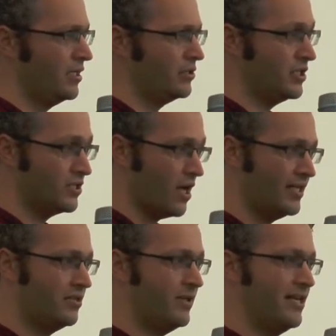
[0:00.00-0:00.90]

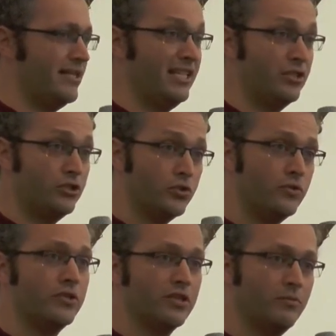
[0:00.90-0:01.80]
decide to be there, they need to
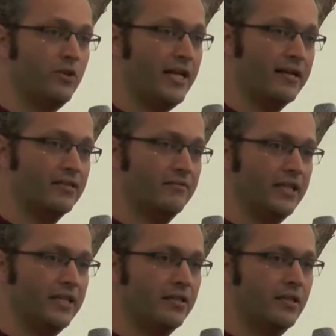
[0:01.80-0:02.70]
choose the community actively.